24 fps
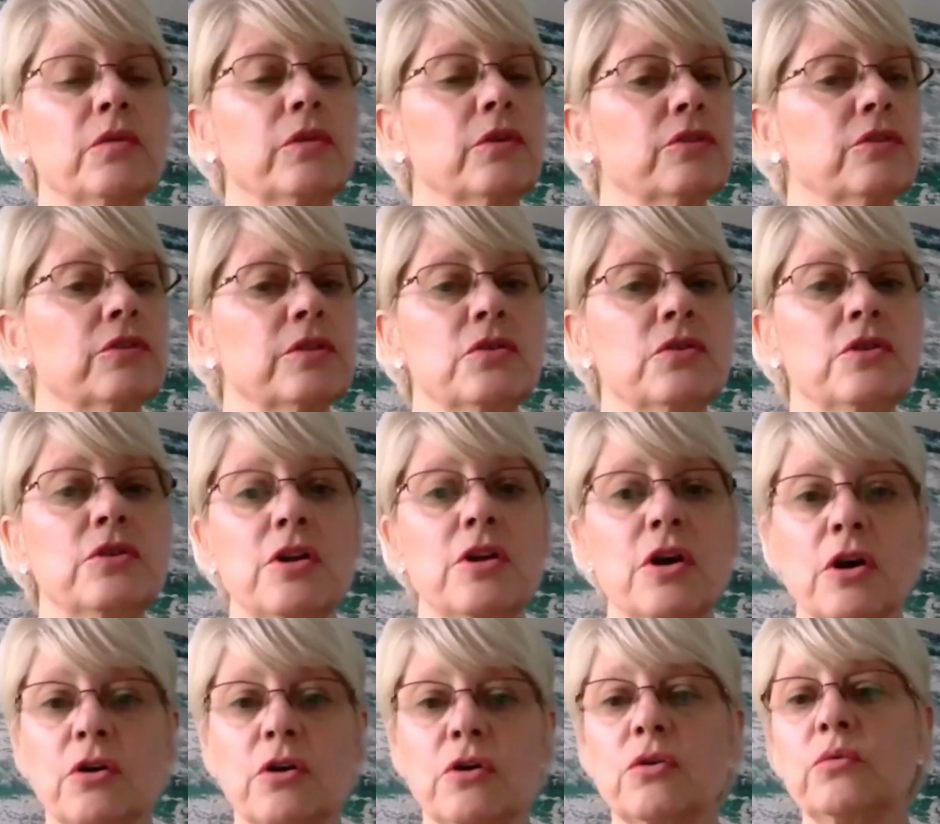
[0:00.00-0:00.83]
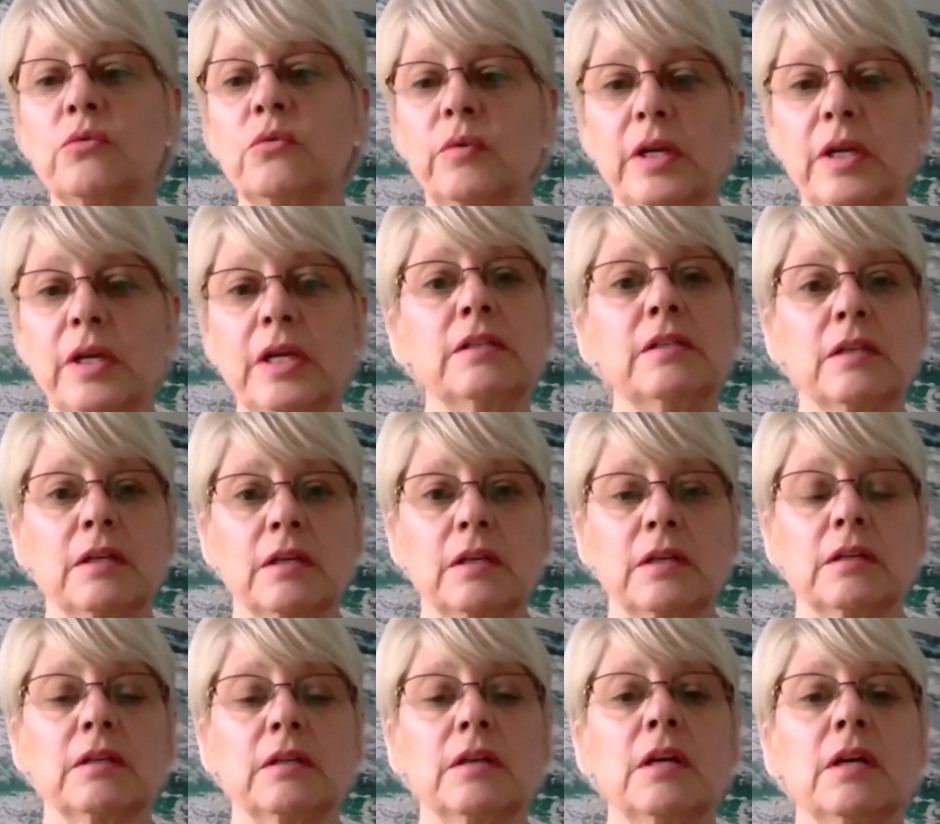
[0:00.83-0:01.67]
There's no
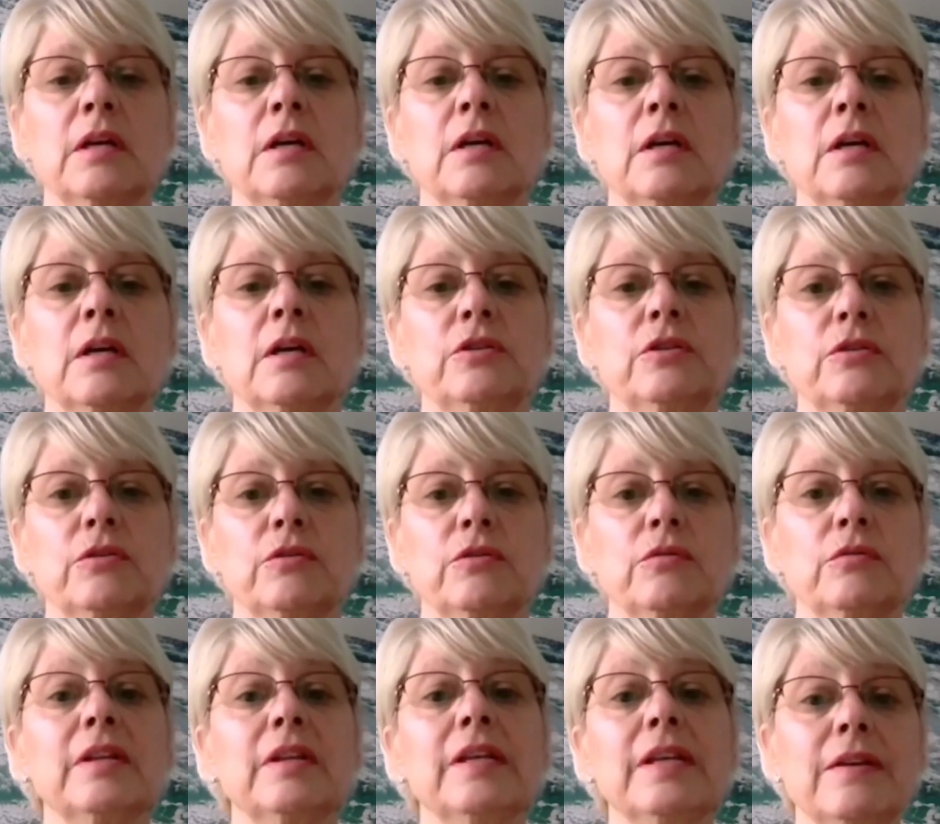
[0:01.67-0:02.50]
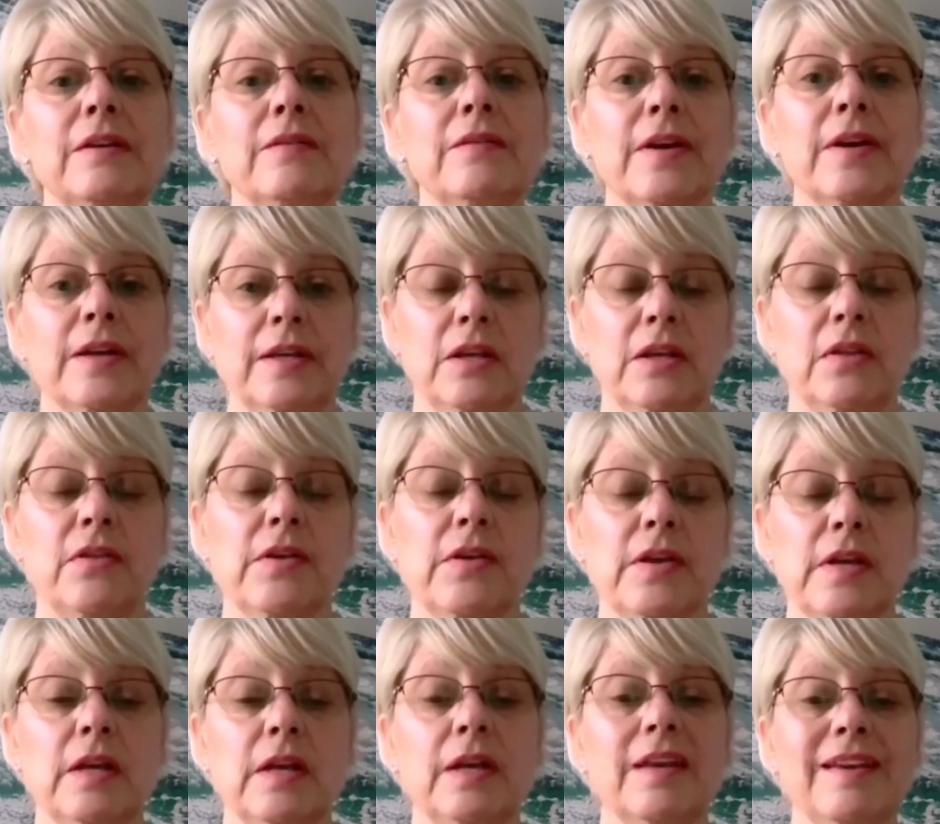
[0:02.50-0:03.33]
reason to leave
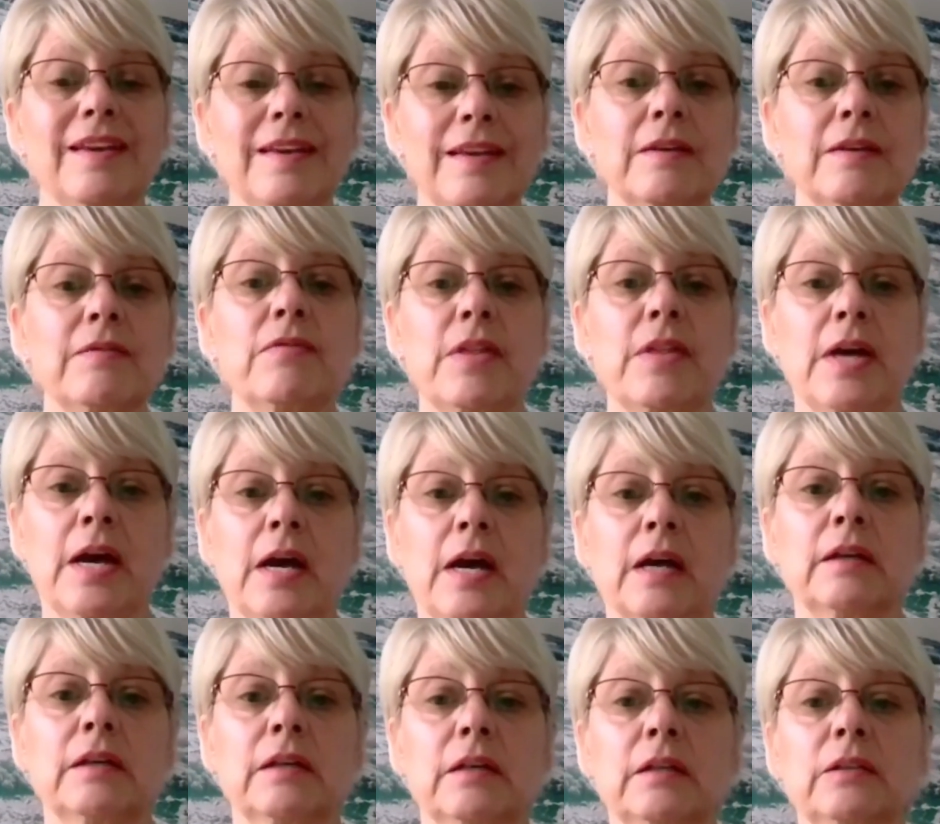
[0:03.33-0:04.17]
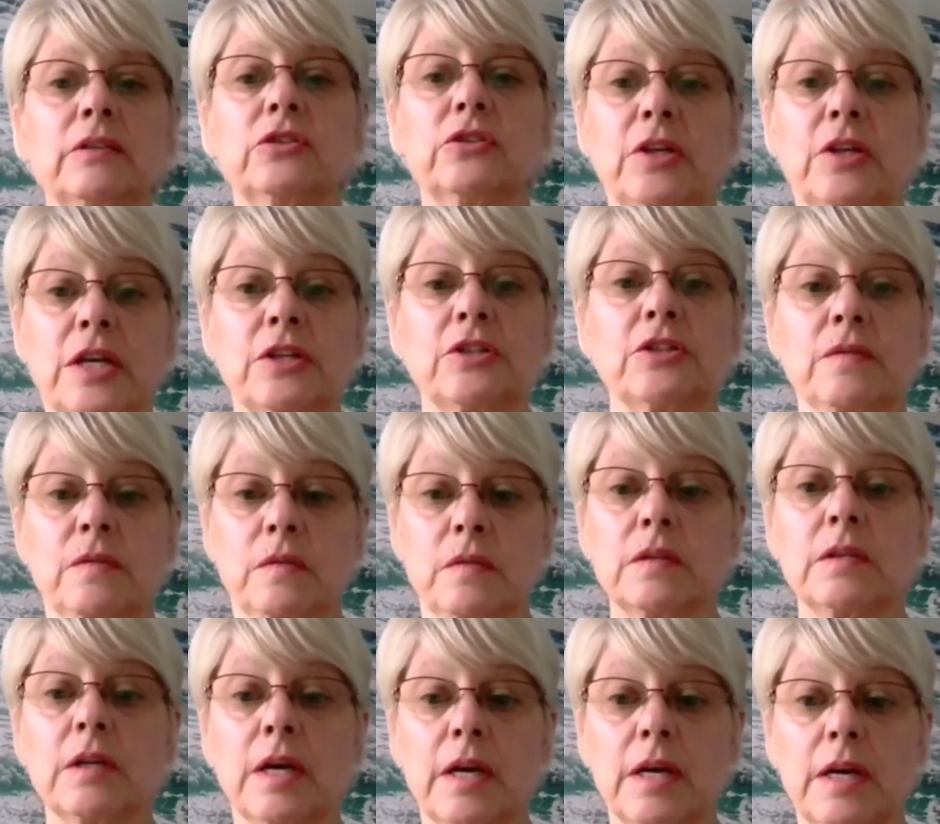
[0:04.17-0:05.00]
anything in that extraction
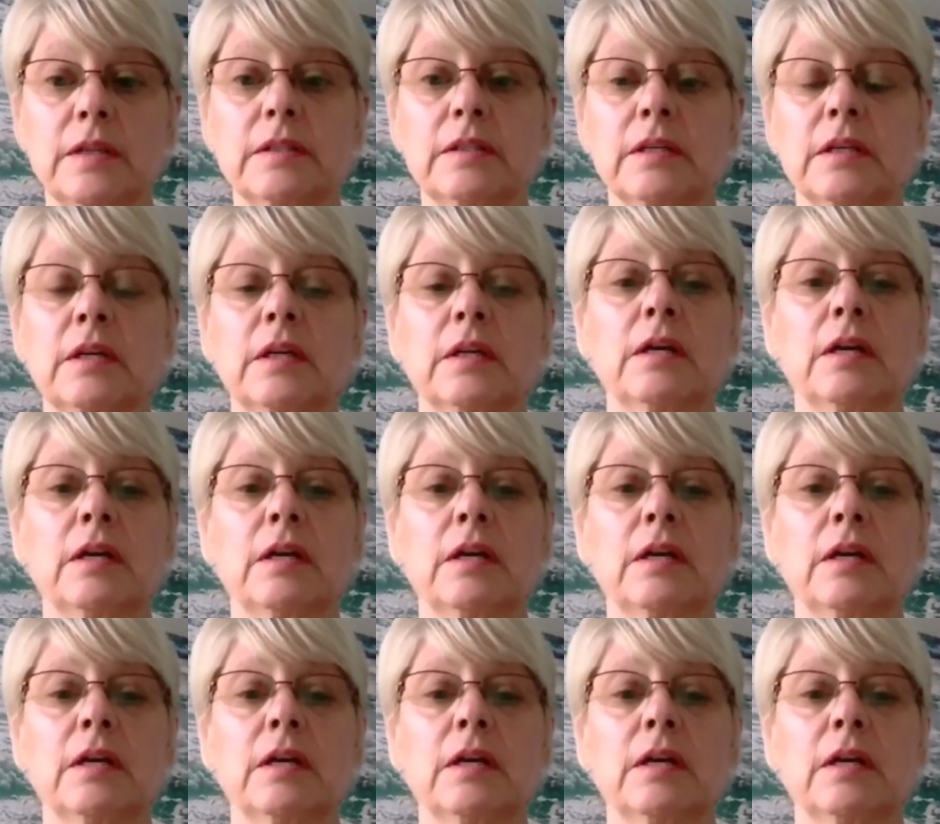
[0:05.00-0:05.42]
site.